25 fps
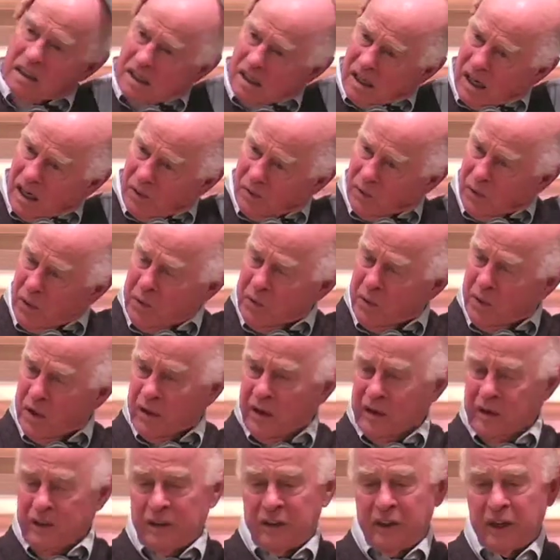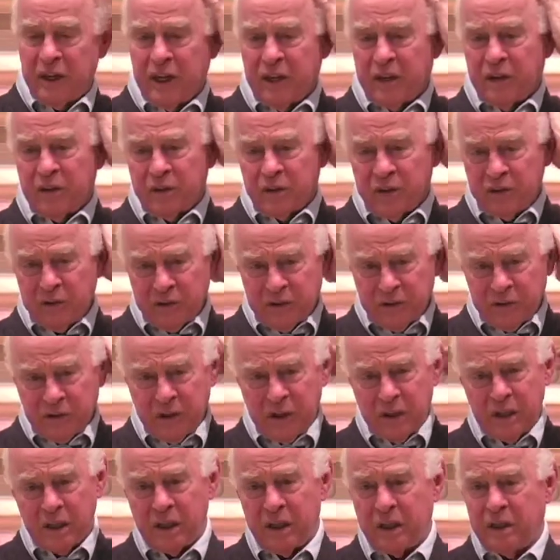are we wearing tails
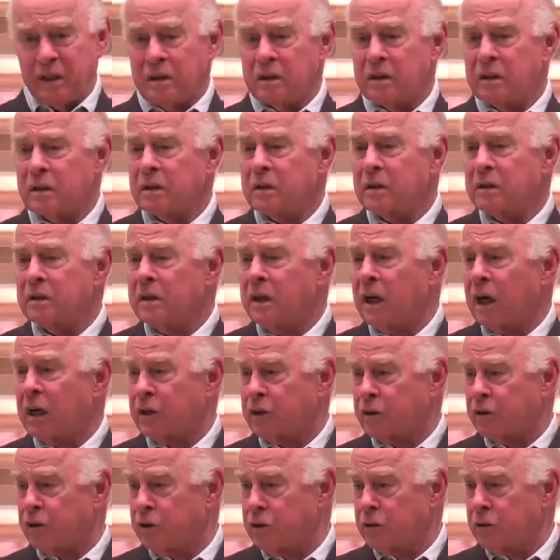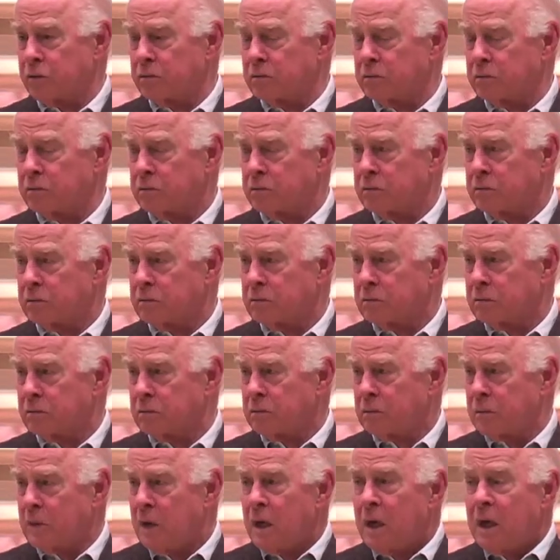tonight or tux?
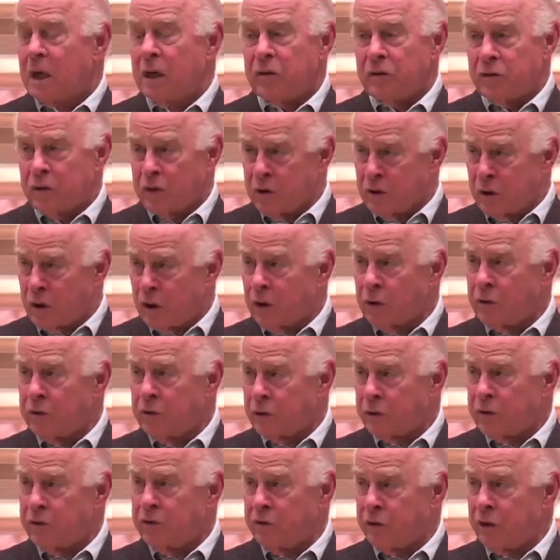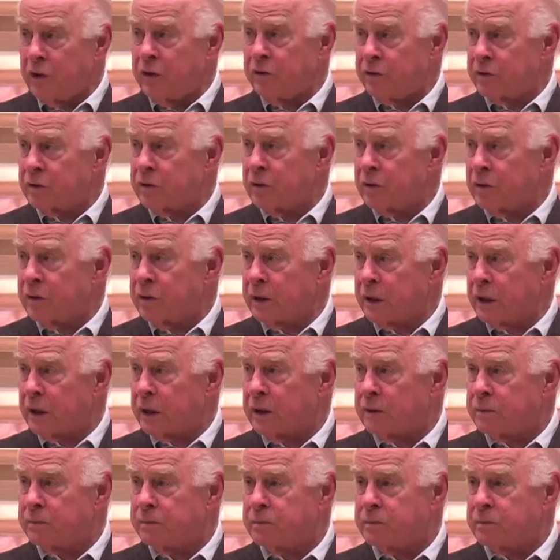He said, no, those jeans are okay.